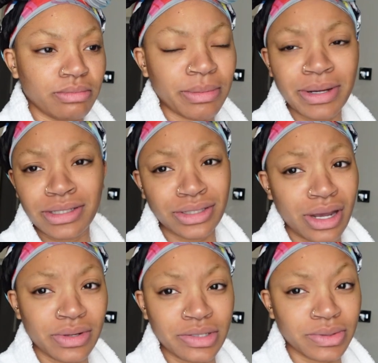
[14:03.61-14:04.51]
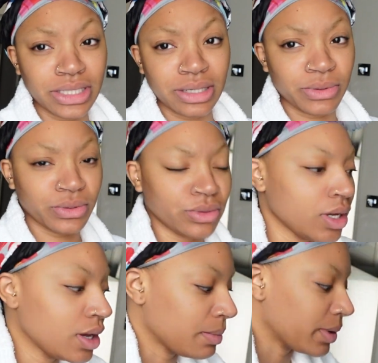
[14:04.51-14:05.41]
remember I told you I wasn't really in the mood,
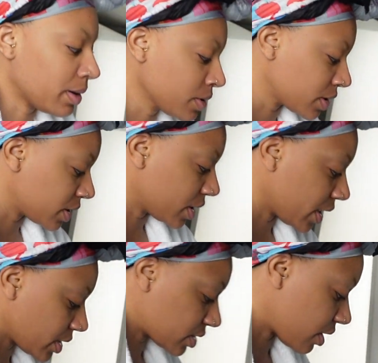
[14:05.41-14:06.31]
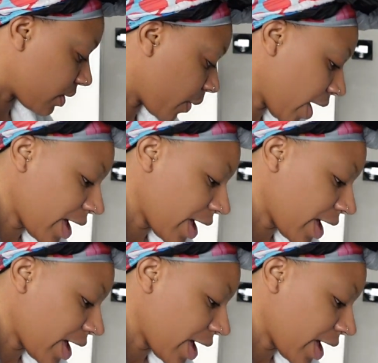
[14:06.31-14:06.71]
but I'm good today, so